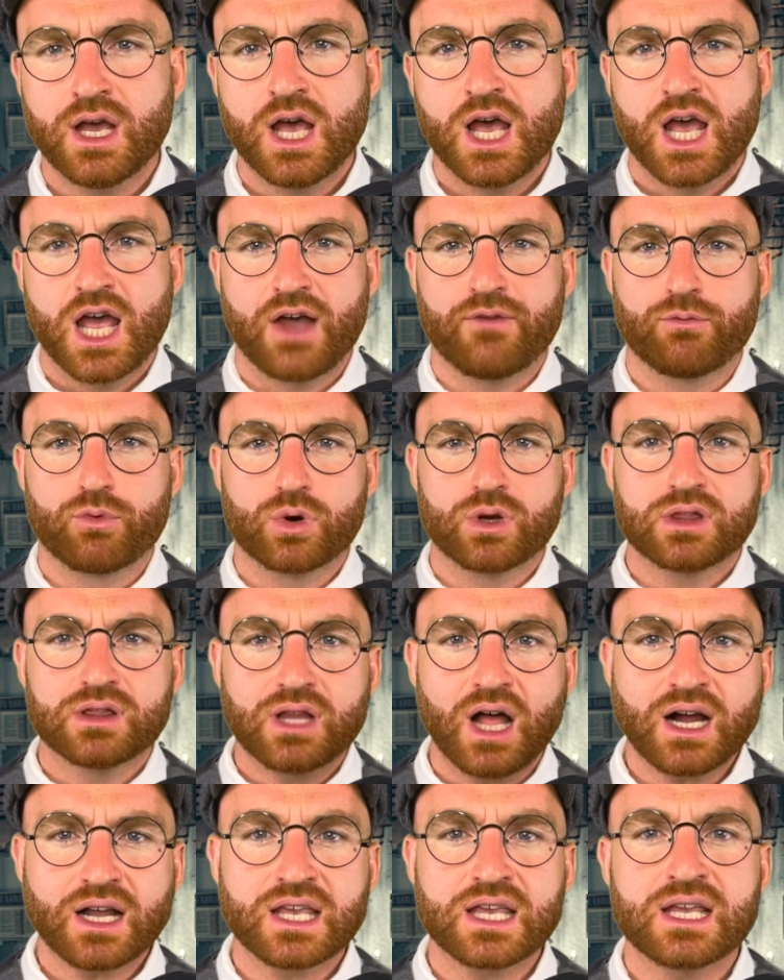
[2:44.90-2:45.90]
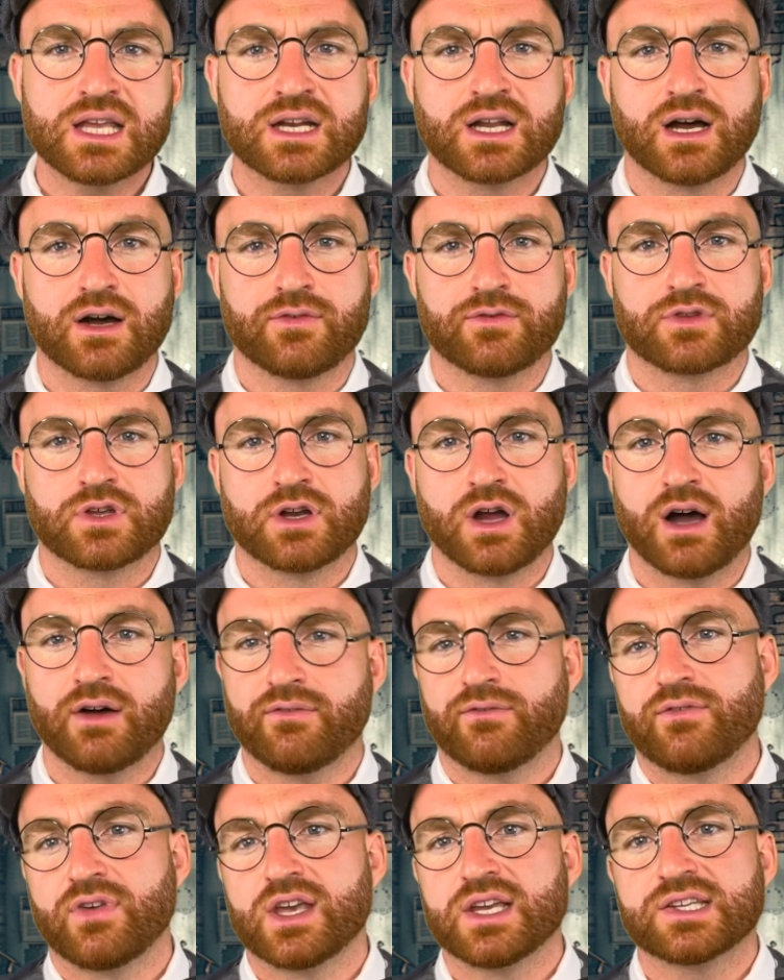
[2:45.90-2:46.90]
if we're lucky enough to
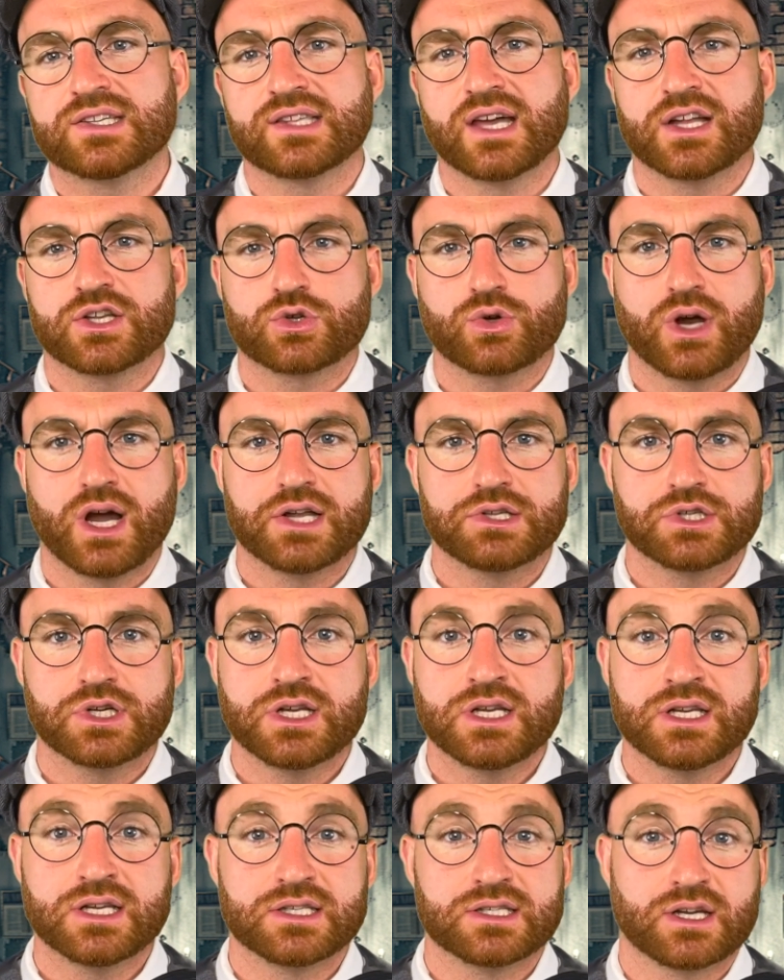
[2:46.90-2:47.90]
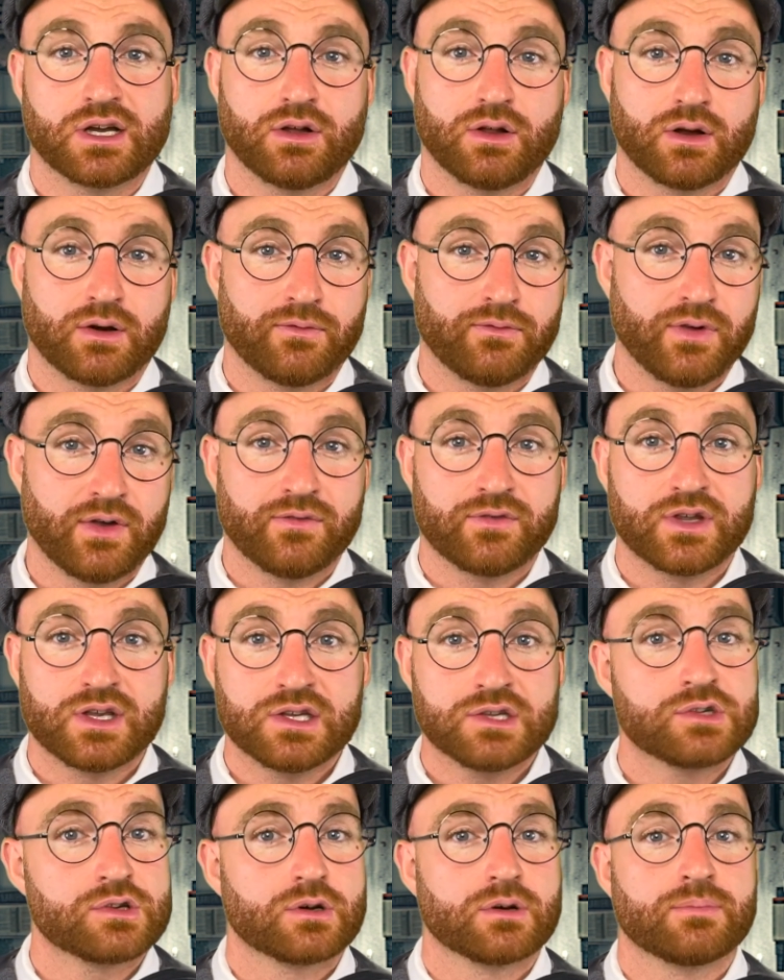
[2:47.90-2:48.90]
not face that tragedy until our
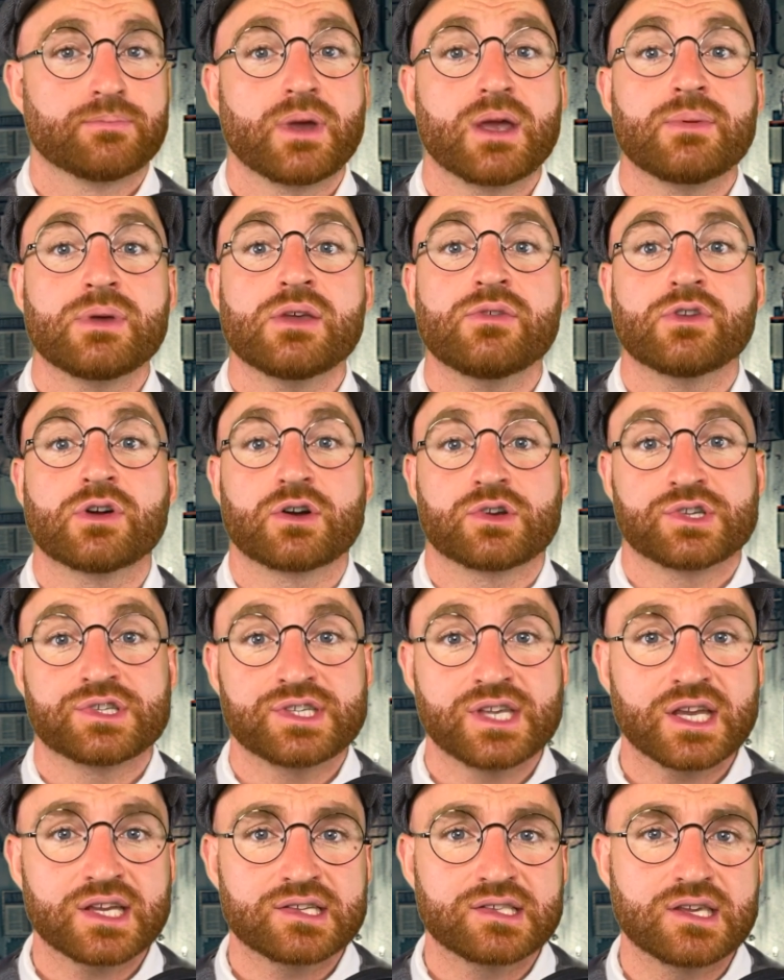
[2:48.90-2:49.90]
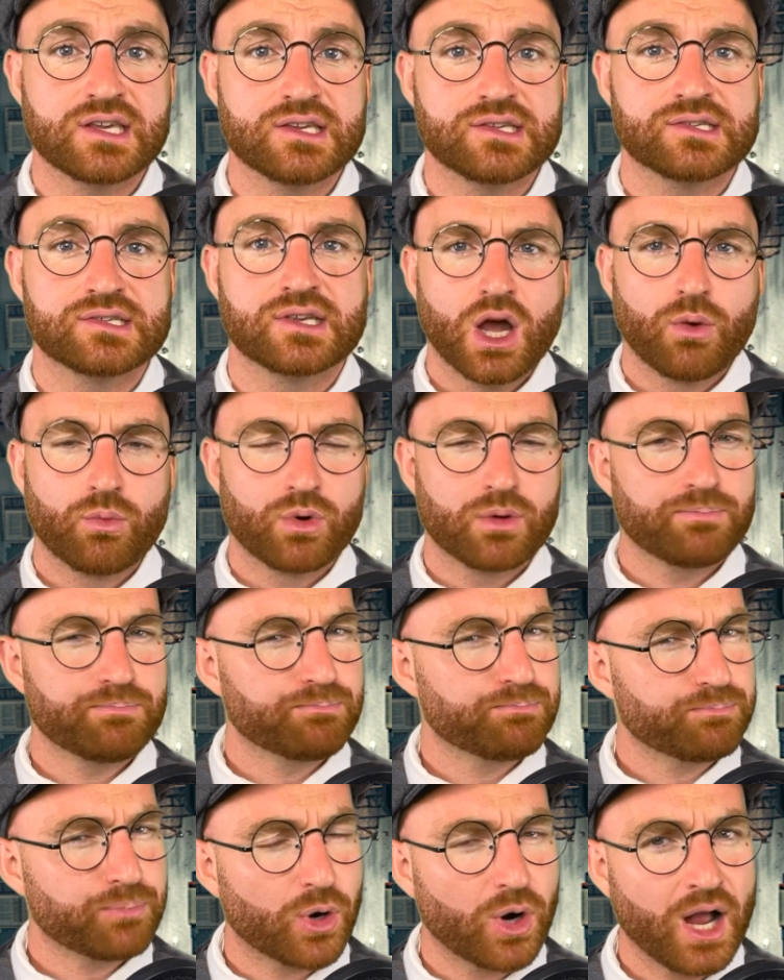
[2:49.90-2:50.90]
50s or maybe even our 60s, we're
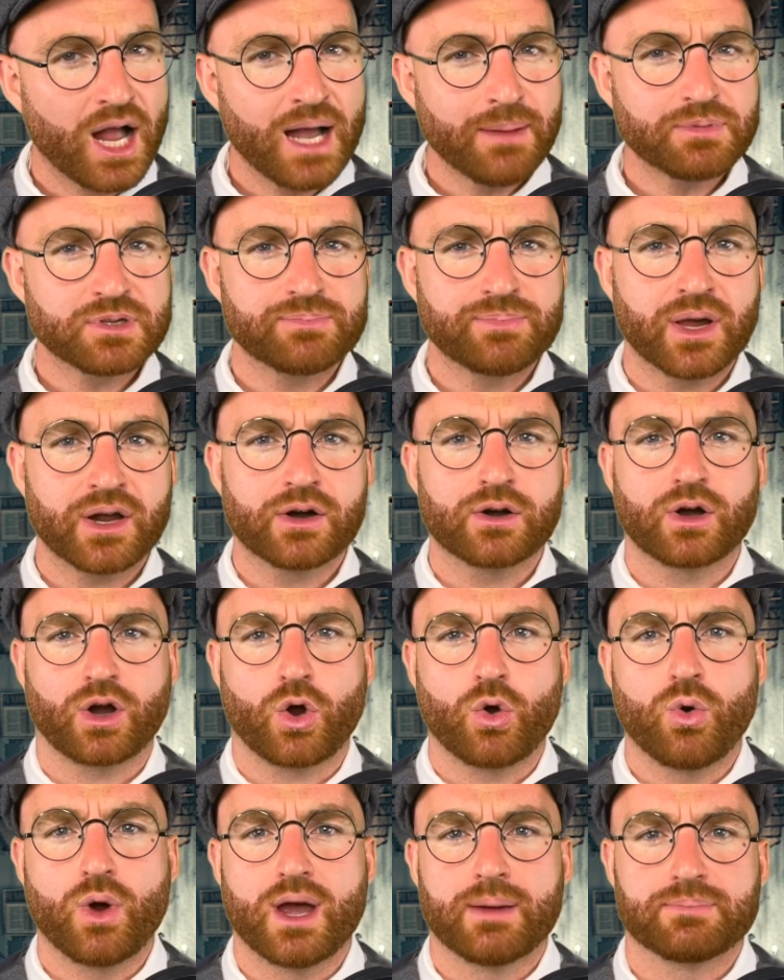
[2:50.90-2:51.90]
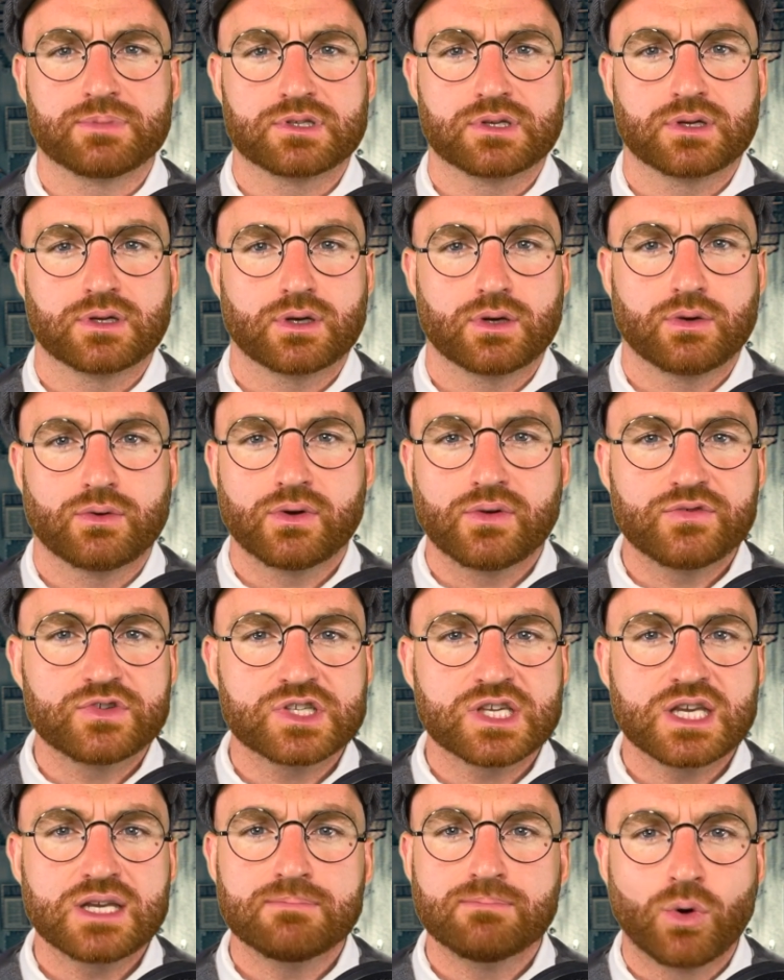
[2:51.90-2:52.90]
perhaps better equipped. We've
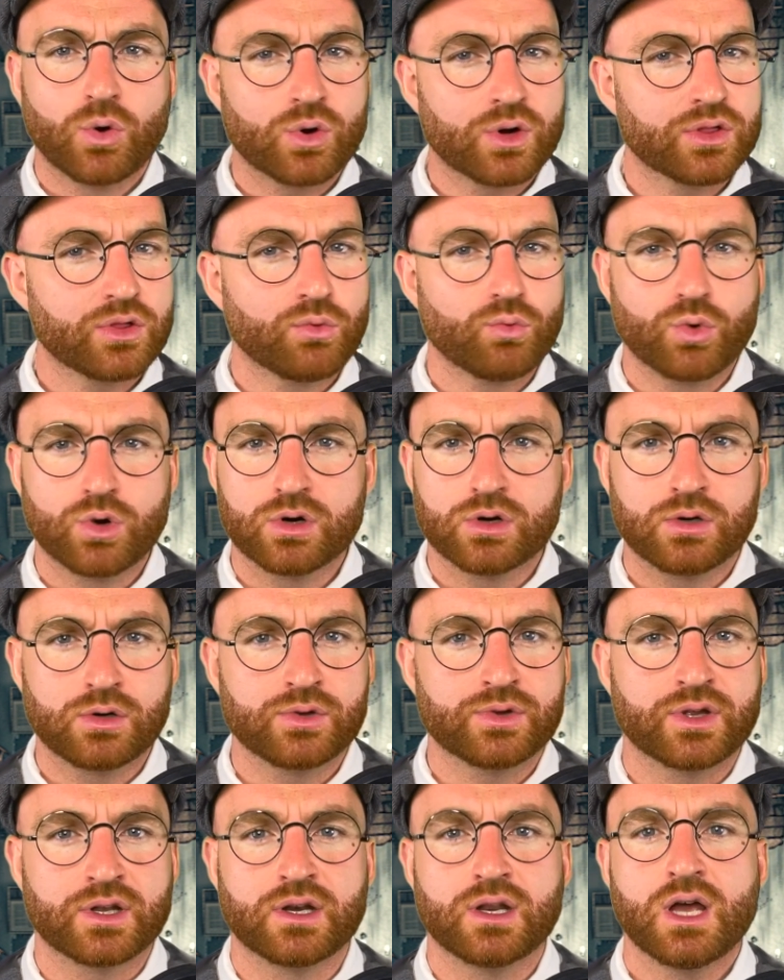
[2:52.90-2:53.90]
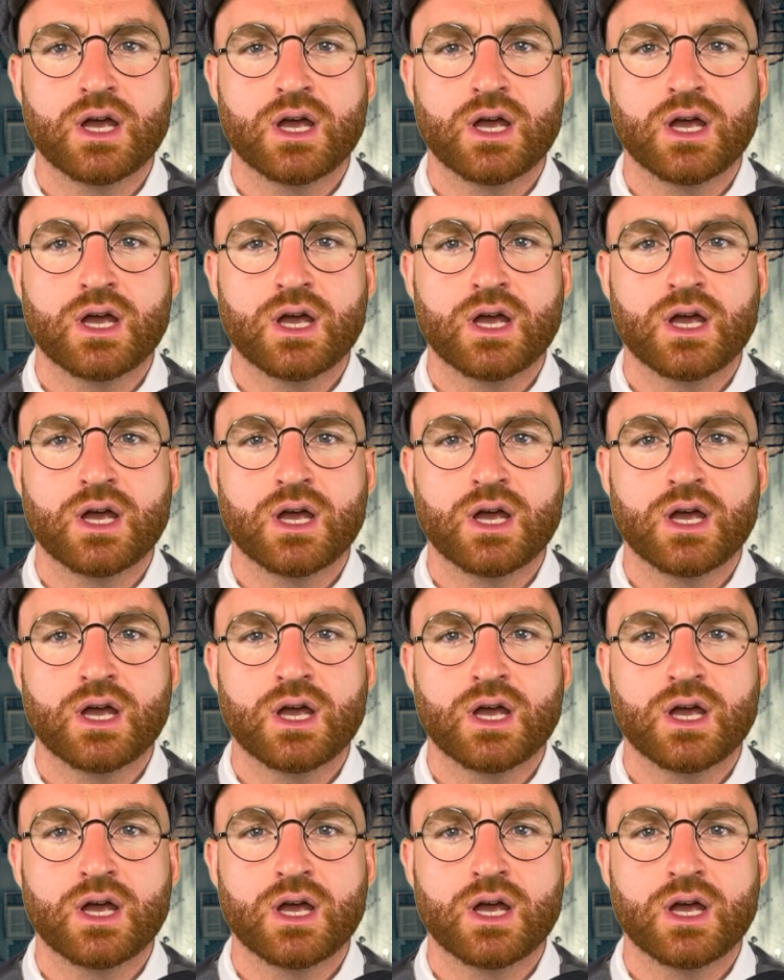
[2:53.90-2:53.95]
seen more of the world and